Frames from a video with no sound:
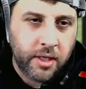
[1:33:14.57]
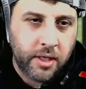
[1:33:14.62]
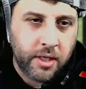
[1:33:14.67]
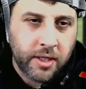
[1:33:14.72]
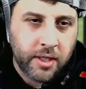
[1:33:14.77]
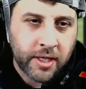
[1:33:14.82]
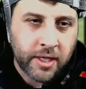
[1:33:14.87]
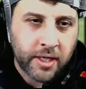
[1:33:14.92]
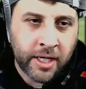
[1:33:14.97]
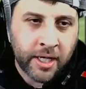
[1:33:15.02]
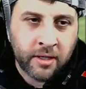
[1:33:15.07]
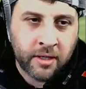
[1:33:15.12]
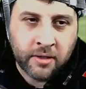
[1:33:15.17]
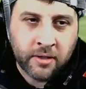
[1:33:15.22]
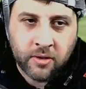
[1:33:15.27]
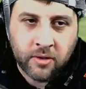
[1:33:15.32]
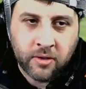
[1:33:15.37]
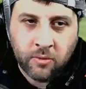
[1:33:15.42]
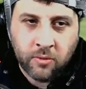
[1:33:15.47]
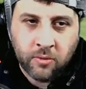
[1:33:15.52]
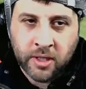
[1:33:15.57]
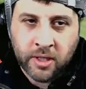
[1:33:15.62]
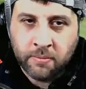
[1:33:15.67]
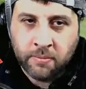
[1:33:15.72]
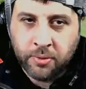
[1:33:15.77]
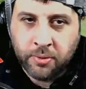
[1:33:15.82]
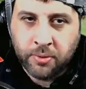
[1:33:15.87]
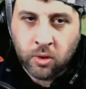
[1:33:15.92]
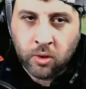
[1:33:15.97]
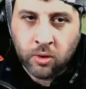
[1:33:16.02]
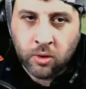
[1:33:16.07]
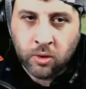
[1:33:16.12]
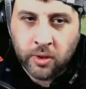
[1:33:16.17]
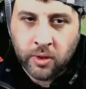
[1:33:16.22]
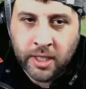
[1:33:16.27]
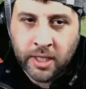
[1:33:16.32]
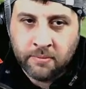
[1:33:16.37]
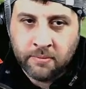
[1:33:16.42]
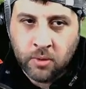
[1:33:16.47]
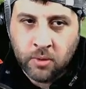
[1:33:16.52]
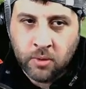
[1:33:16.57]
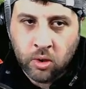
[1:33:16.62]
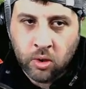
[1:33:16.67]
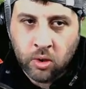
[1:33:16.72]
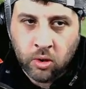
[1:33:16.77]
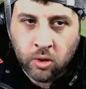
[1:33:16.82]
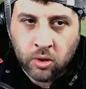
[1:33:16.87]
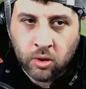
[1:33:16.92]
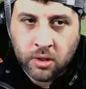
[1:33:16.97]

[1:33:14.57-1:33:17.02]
England with the ball in the maul